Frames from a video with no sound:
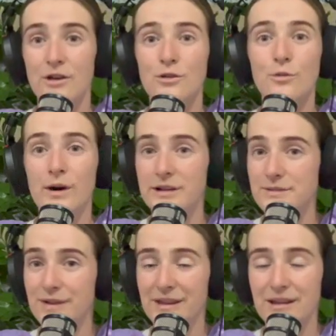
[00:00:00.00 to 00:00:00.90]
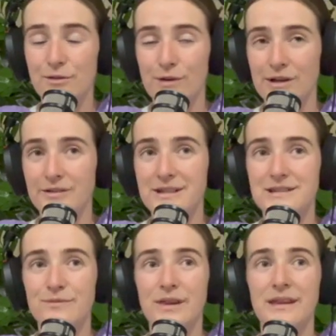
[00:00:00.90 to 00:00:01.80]
The worst feeling in the world
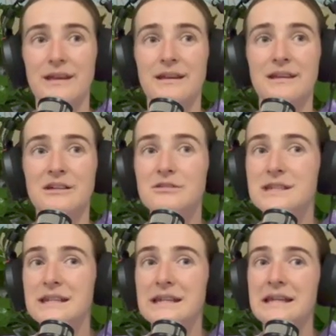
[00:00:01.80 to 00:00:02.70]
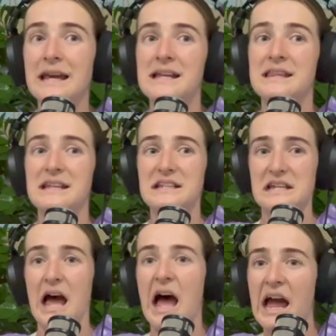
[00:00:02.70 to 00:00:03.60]
is feeling guilty and then
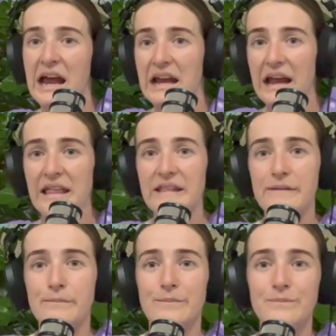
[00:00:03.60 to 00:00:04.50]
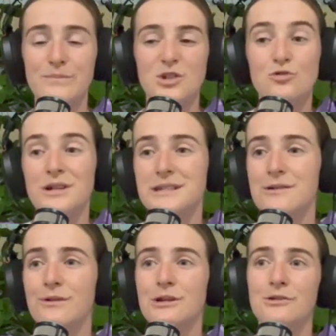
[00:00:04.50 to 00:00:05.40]
tight and then
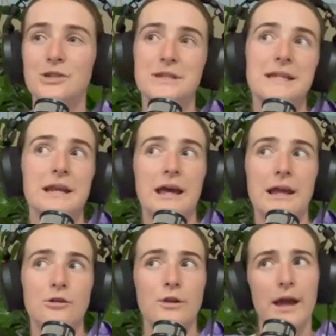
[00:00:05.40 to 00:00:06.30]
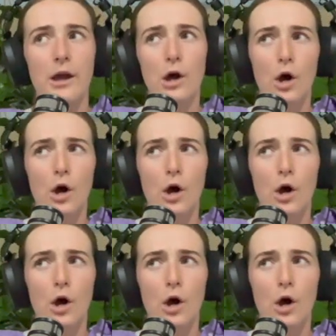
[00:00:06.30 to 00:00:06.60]
stressing when you're at dinner and you're like,